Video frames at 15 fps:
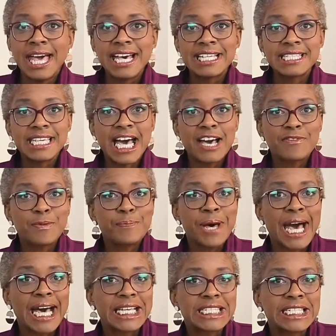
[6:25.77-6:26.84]
and to have a
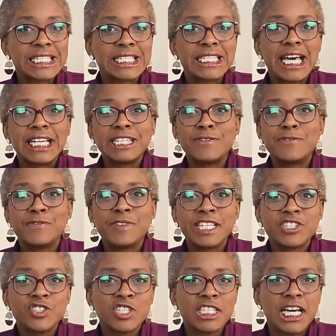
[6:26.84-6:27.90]
passion and a
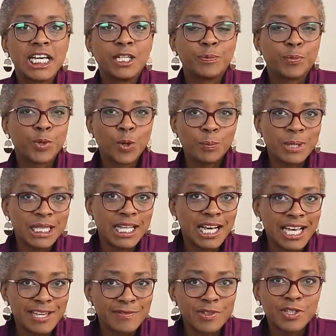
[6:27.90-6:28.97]
vision and a proper
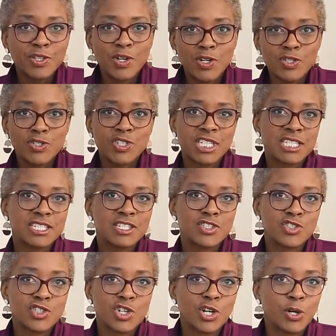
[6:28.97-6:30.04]
life, not just a
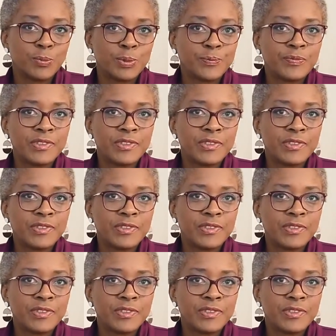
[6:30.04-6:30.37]
job.